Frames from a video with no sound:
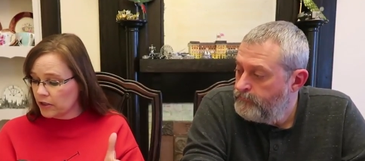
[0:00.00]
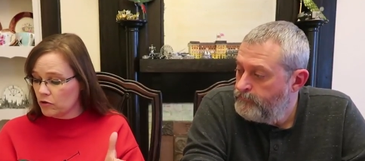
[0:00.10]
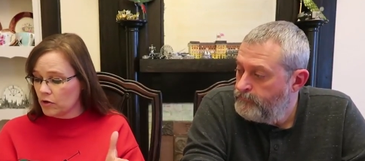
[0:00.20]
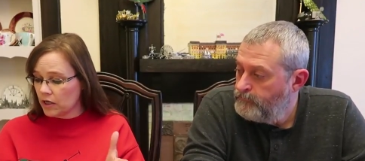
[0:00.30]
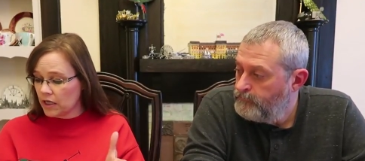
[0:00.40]

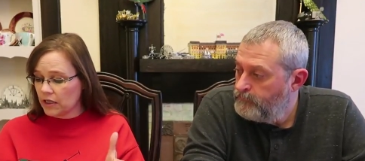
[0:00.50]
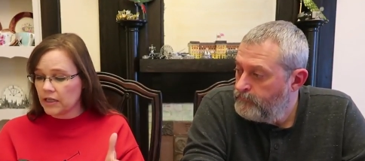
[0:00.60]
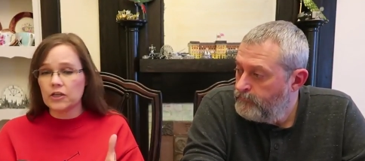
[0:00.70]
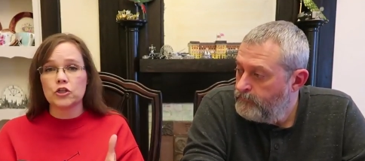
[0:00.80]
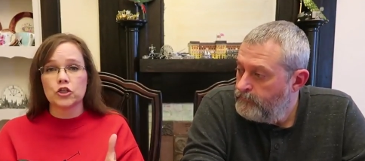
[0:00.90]
Speaker 1: you can
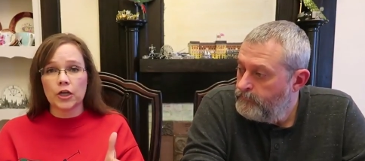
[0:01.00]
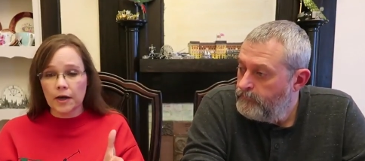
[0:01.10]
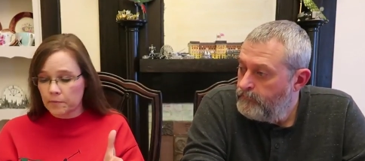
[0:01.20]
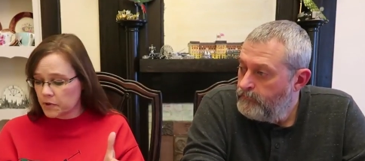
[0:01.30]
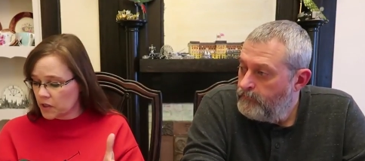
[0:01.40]
get these
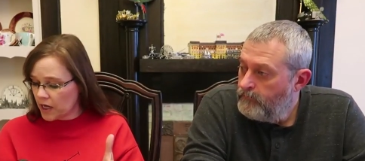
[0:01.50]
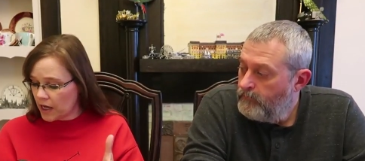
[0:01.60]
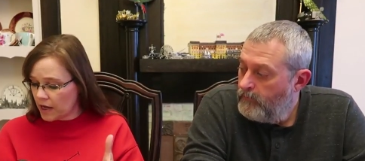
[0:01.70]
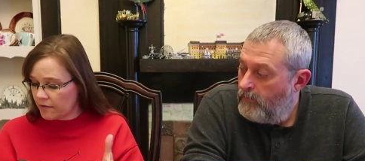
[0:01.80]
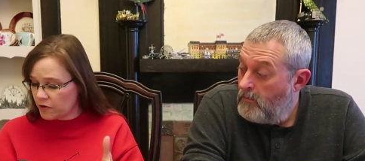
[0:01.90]
shipped.
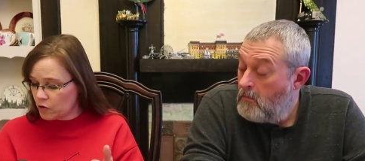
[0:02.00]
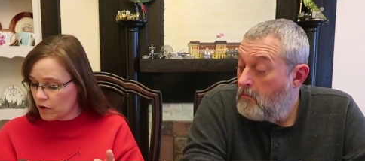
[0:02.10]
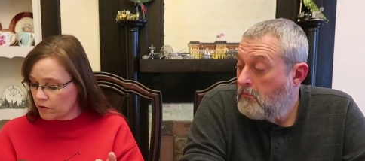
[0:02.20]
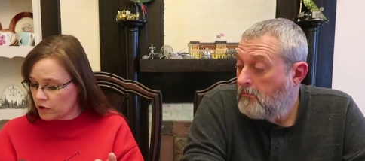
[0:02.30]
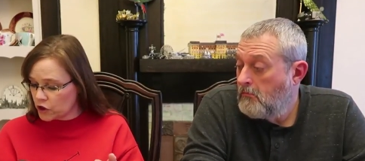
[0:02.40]
Uh, if you mm-hmm.
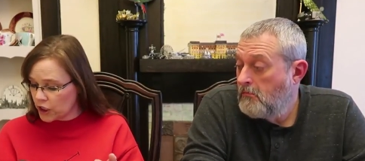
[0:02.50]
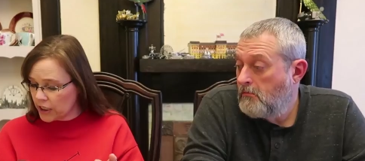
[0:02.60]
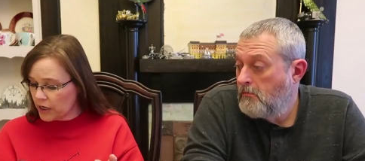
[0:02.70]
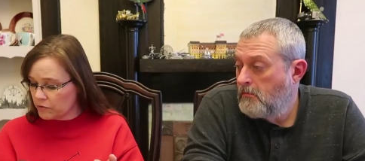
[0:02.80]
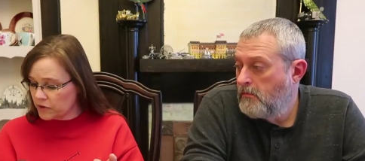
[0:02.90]
go to
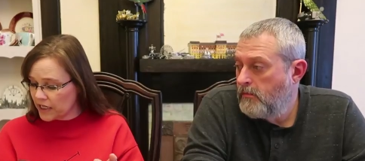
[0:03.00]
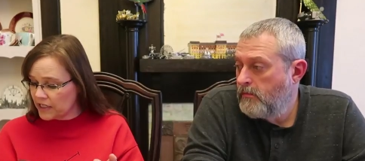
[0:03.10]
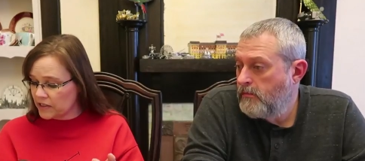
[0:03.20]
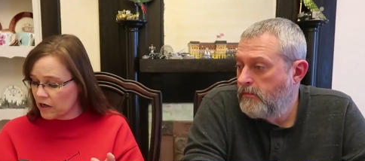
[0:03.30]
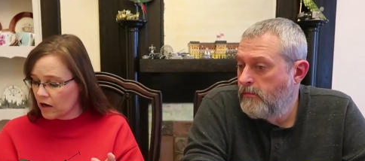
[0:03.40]

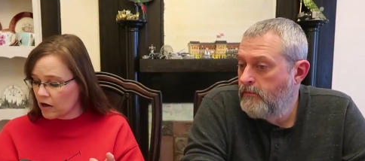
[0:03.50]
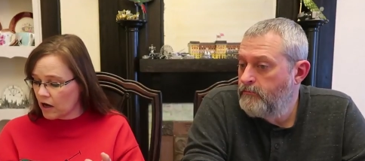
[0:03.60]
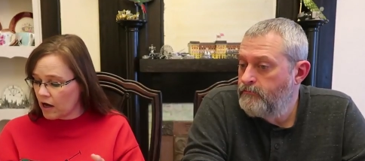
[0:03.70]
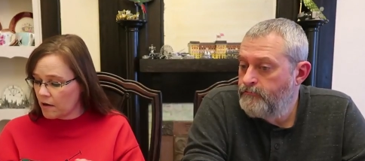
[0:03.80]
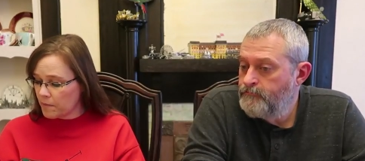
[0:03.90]

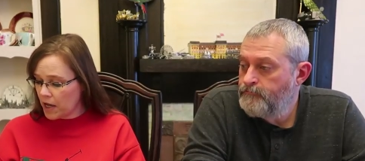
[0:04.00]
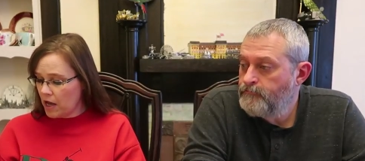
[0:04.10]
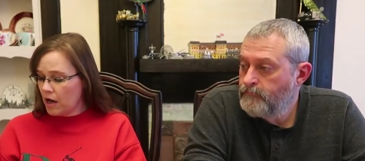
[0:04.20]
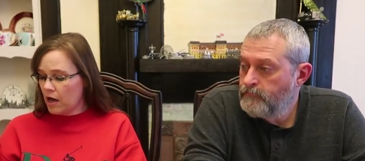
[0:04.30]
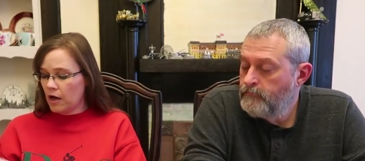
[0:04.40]
ginoseast.com,
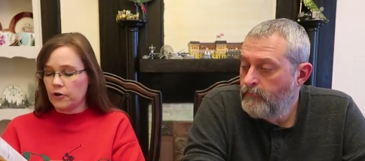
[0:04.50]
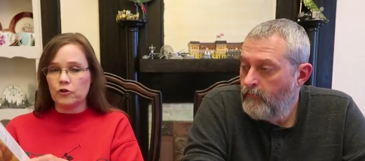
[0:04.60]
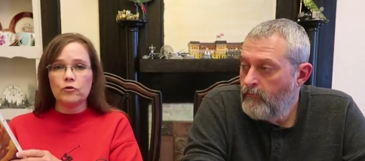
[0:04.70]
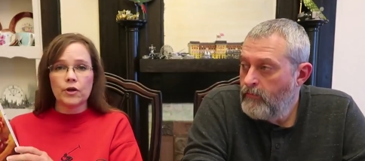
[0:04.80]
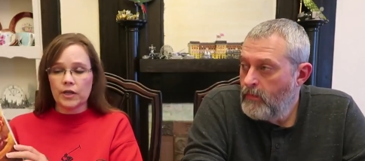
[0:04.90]
uh,
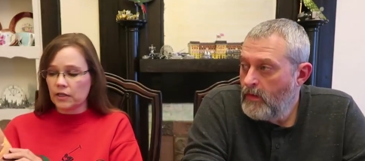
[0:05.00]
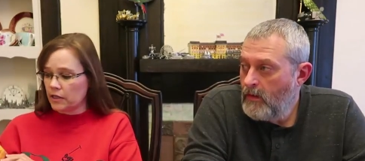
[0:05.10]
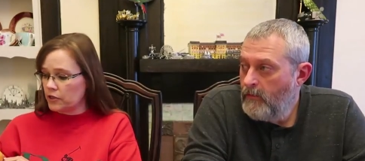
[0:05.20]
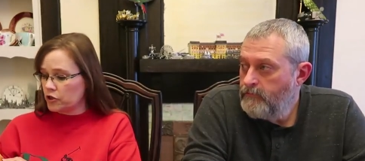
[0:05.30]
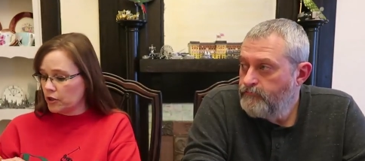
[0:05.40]
you can get
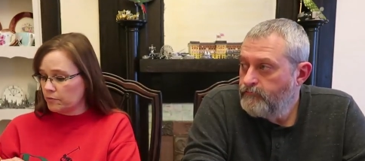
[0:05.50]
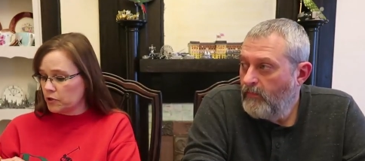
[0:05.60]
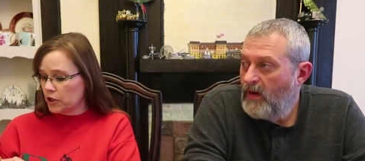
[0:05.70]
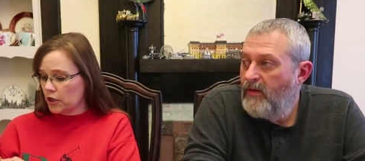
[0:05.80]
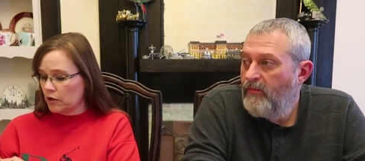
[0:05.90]
these
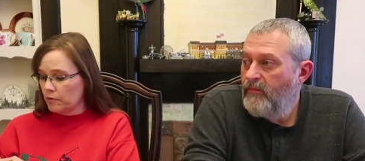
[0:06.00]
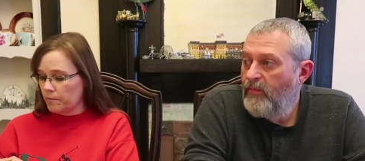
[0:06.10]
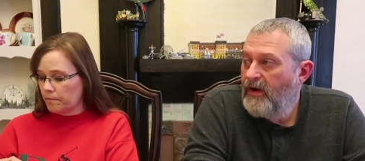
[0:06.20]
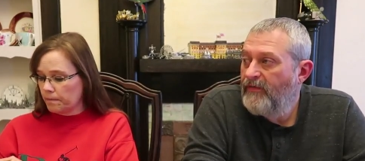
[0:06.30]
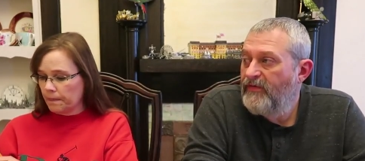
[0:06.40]
shipped to and
Speaker 2: you.
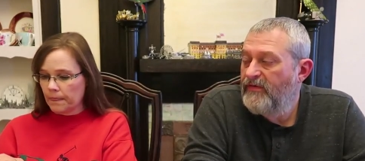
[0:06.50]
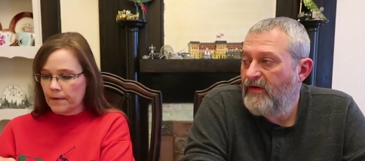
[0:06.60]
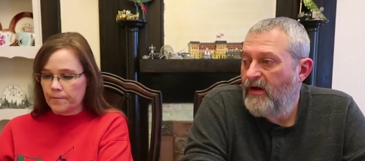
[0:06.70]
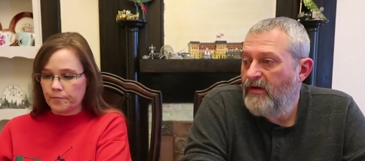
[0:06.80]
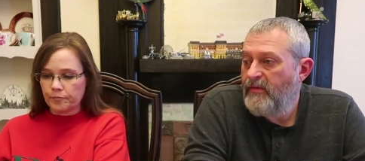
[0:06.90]
We got this
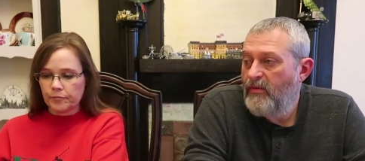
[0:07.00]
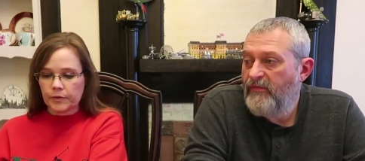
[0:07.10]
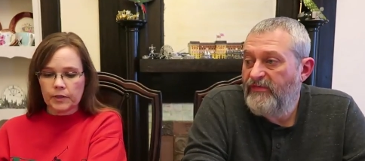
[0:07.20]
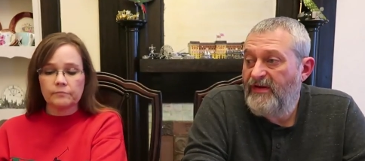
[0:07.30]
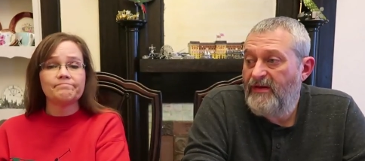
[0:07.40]
at but
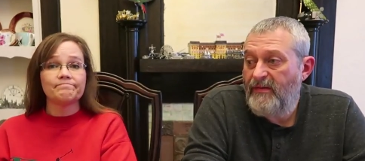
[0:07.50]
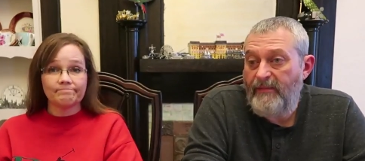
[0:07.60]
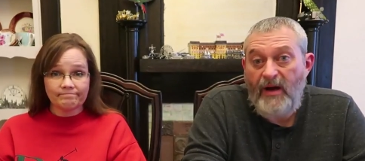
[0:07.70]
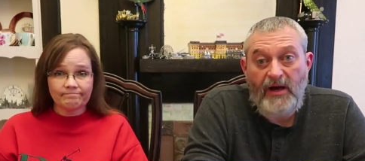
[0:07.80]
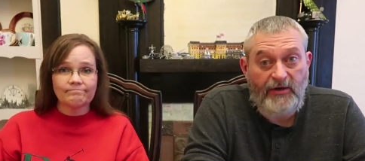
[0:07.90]
we've seen it
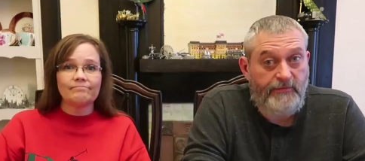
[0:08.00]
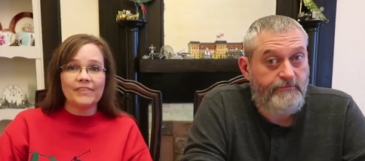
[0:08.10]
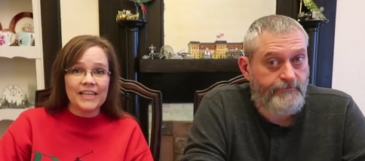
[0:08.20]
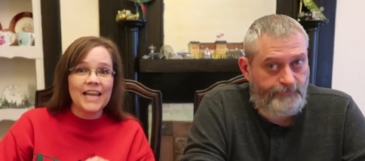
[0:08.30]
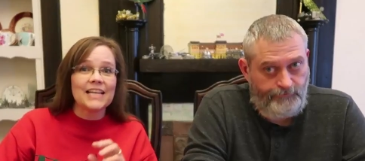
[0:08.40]
at Meijer.
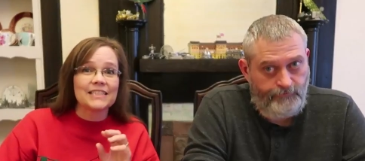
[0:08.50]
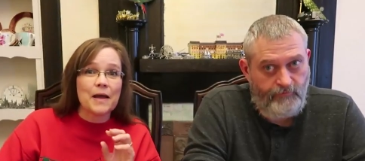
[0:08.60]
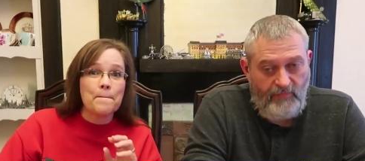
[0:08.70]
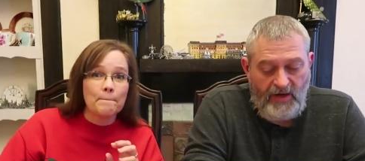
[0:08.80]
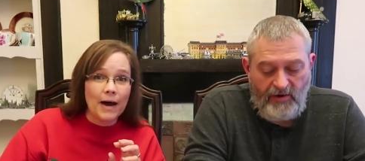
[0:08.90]
Yes,
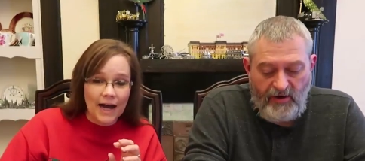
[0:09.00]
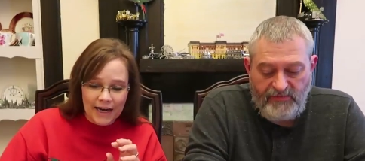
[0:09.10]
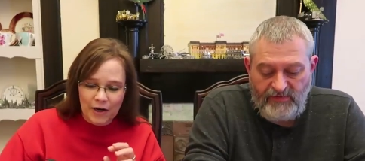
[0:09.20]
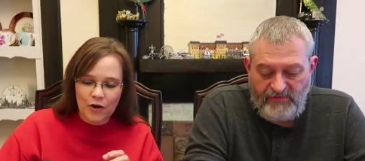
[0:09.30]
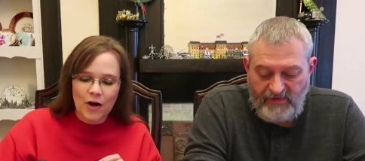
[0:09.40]

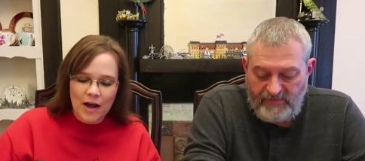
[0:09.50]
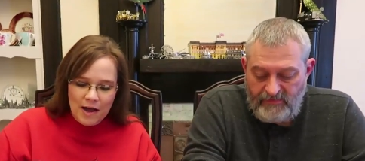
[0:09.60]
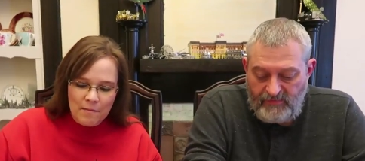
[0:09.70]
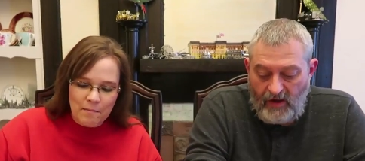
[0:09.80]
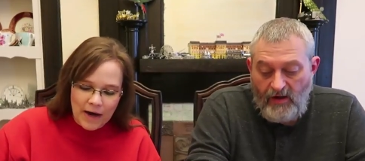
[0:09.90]
Meijer
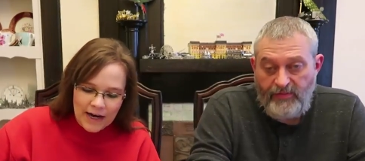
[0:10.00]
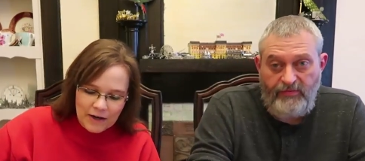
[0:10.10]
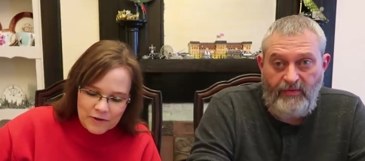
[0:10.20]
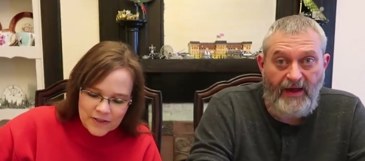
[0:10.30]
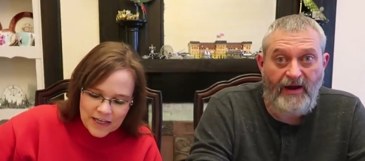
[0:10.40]
Meijer, sells,
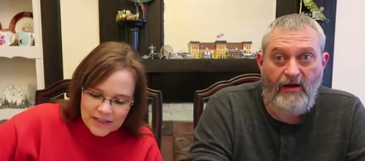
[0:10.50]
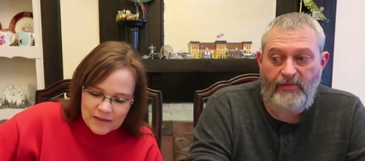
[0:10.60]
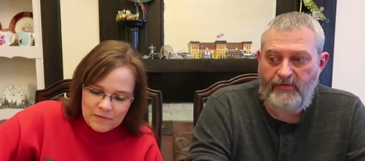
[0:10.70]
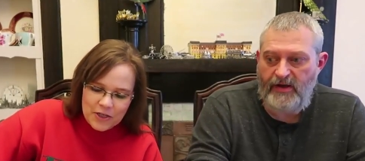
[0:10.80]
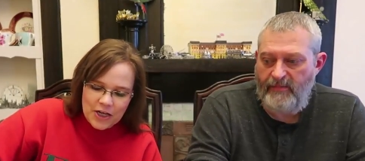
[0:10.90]
Meijer
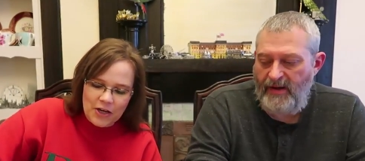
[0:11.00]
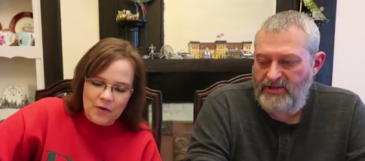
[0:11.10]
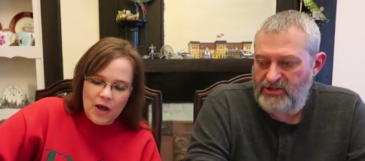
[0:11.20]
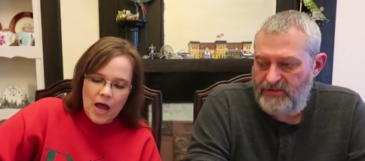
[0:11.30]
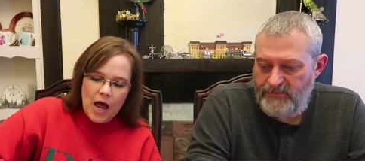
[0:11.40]
sells them,
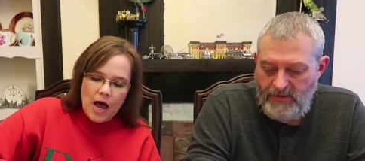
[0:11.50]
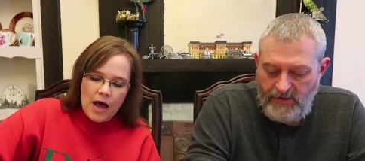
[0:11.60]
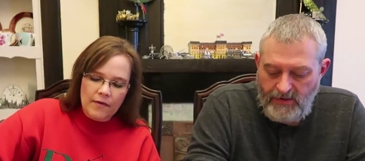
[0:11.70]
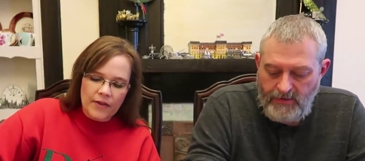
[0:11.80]
too. Them,
Speaker 1: uh,